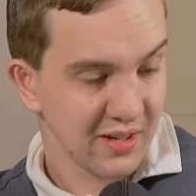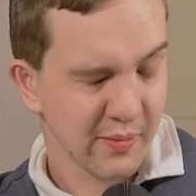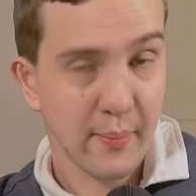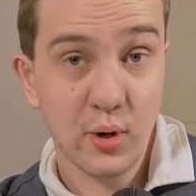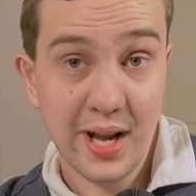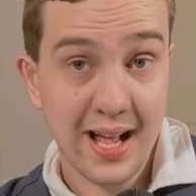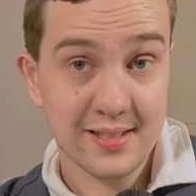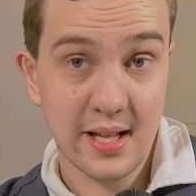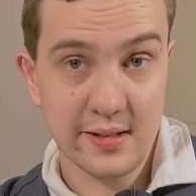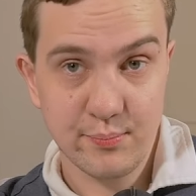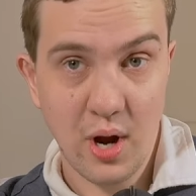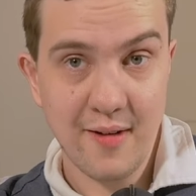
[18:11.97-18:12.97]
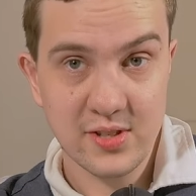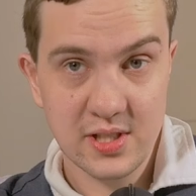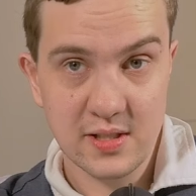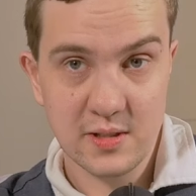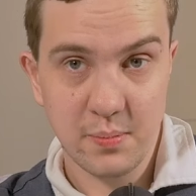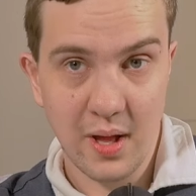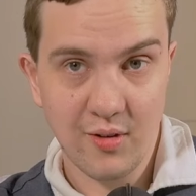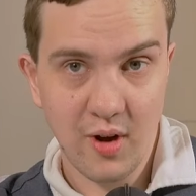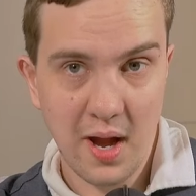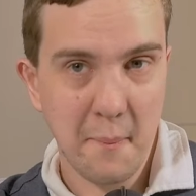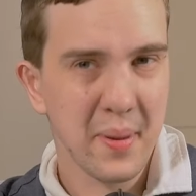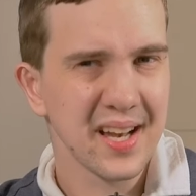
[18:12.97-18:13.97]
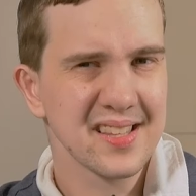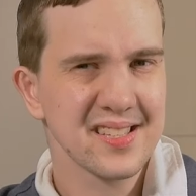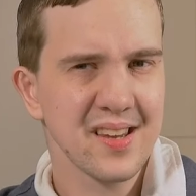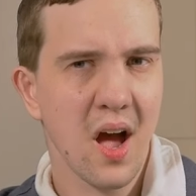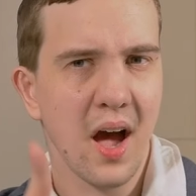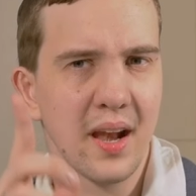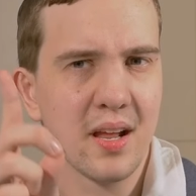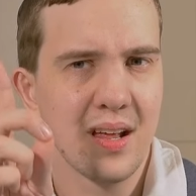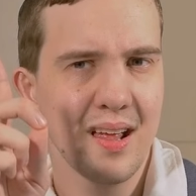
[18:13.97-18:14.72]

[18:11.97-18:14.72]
remember it has that privacy display, right? But it's not